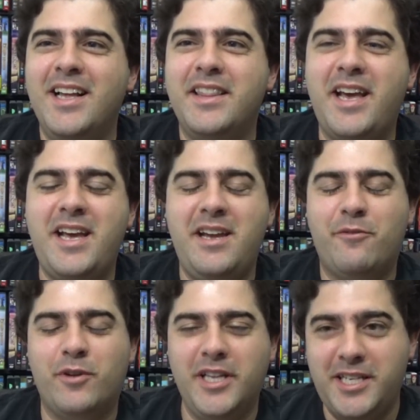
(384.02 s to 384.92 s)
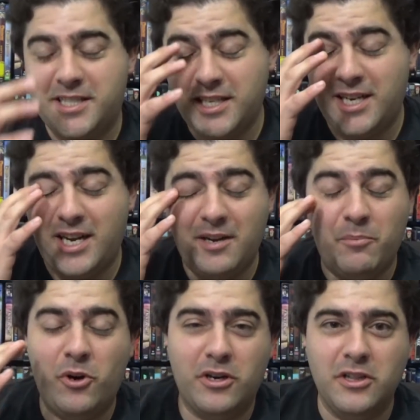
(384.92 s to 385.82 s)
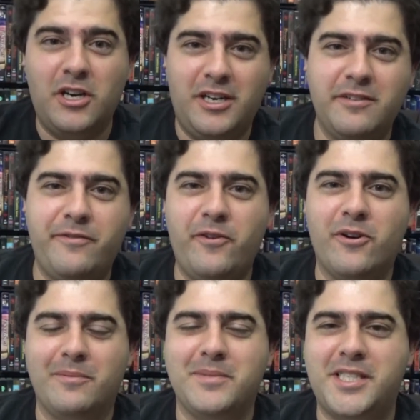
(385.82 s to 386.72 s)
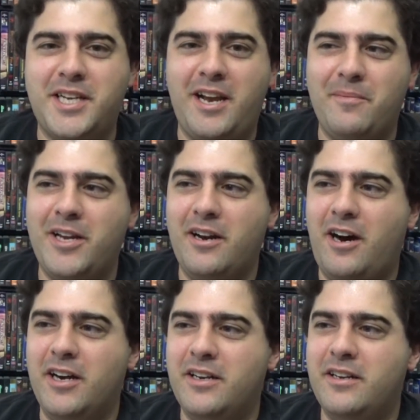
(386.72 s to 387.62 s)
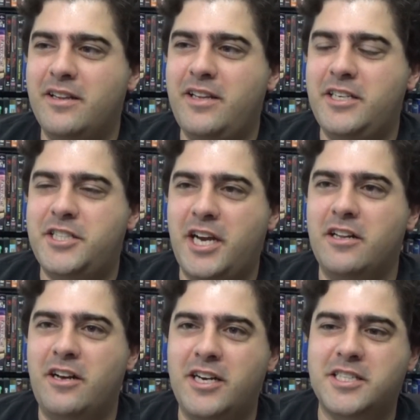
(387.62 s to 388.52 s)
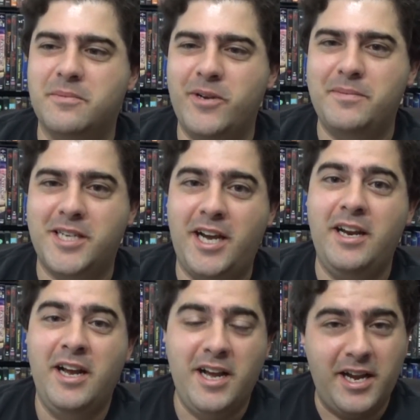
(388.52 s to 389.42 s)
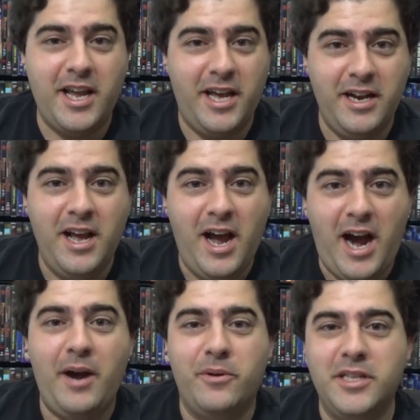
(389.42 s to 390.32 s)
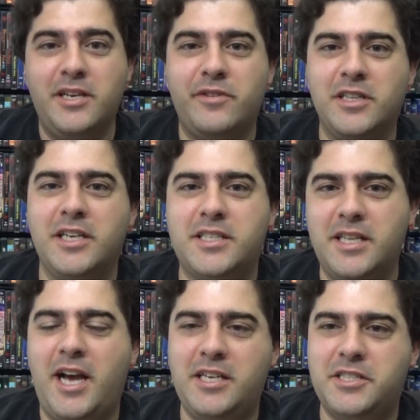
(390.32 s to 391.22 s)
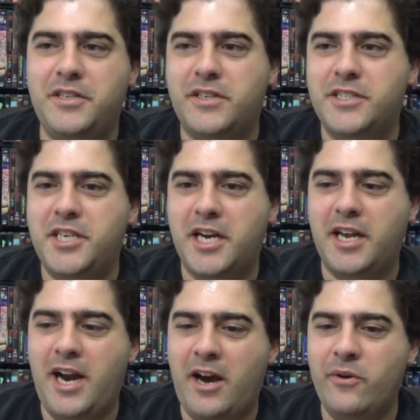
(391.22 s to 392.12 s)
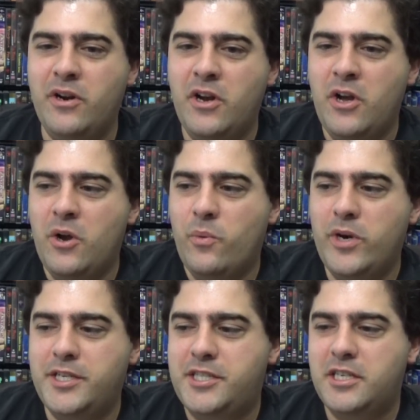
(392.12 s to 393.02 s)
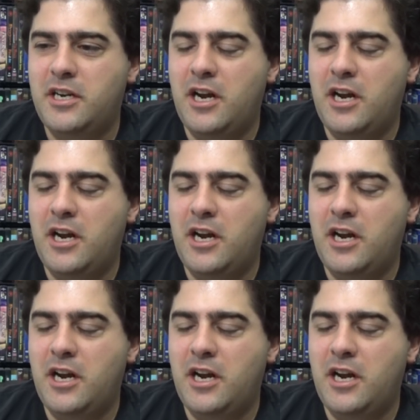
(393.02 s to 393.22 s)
they released a more long-form statement on the Channel Awesome website. Again, I will leave a link to that so you can check it out. Which,